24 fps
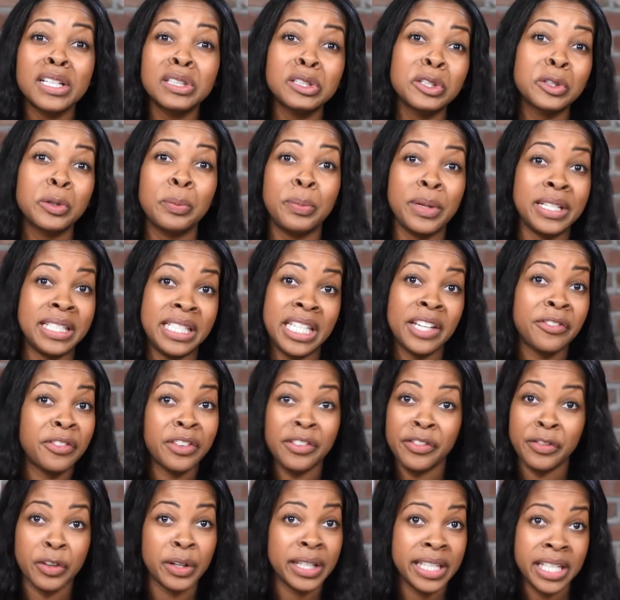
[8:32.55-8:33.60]
a little bit
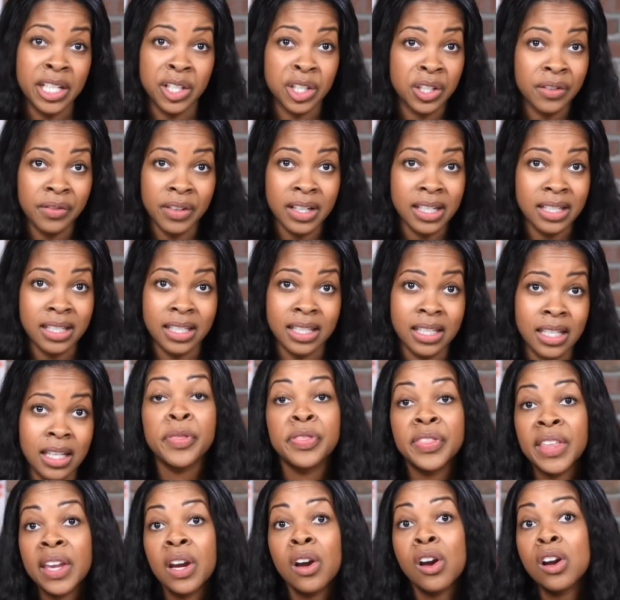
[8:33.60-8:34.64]
different for each of us,
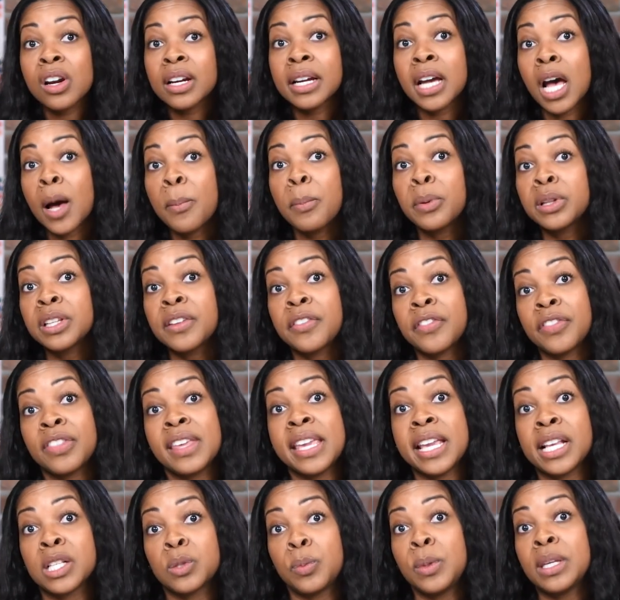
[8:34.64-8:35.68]
but there are a couple of
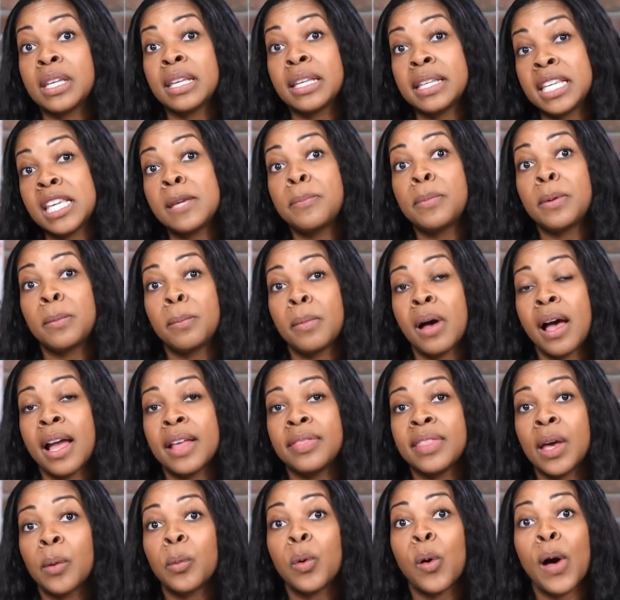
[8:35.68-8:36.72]
things we can keep in
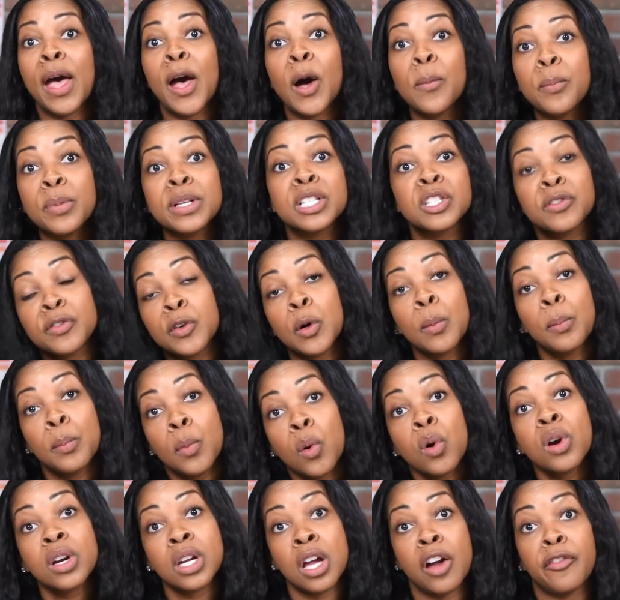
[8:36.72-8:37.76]
mind that will help us feel
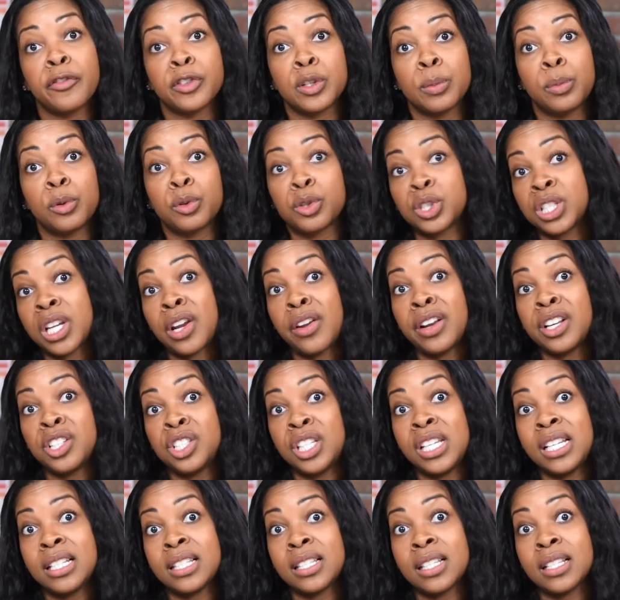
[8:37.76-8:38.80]
more comfortable sharing
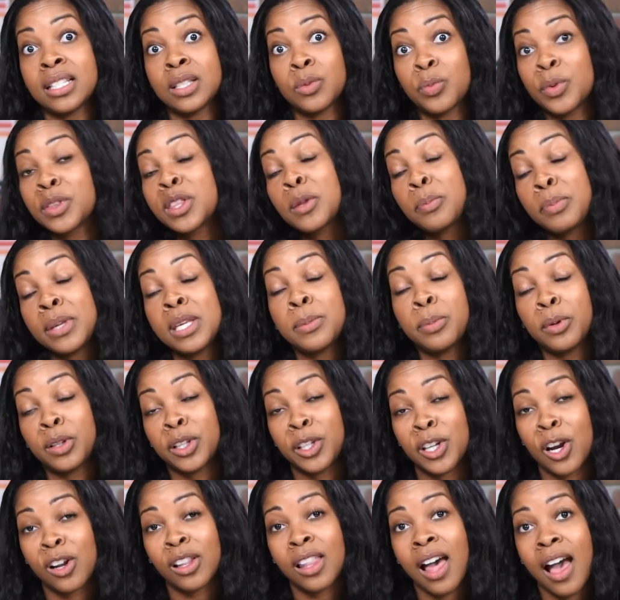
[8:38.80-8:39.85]
Jesus with the people
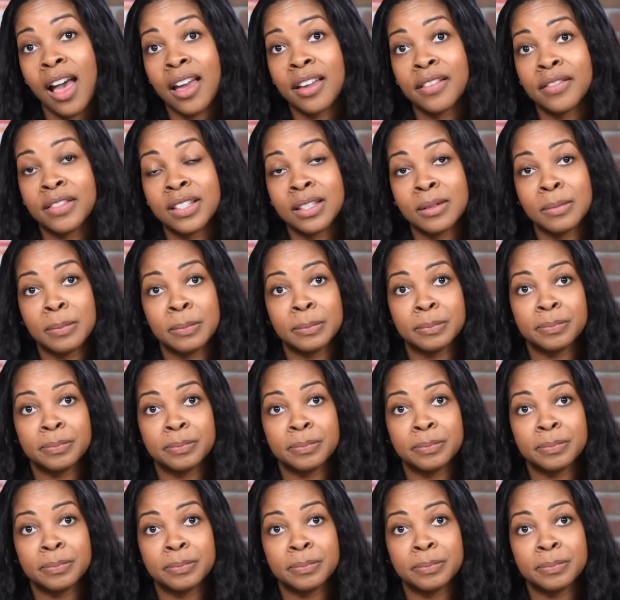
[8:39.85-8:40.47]
in our lives.